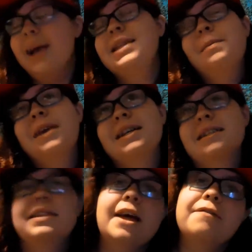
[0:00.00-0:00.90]
what's up you guys,
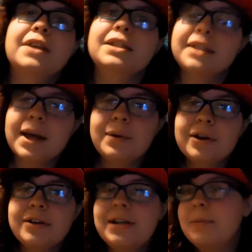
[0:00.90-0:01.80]
it's Steph, and today we are
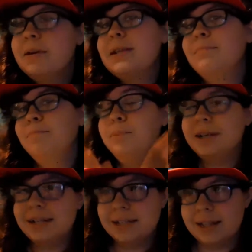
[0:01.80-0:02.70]
here to talk about some
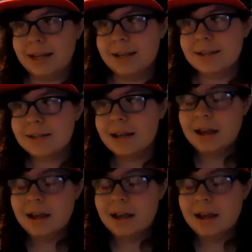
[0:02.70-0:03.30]
bookish things.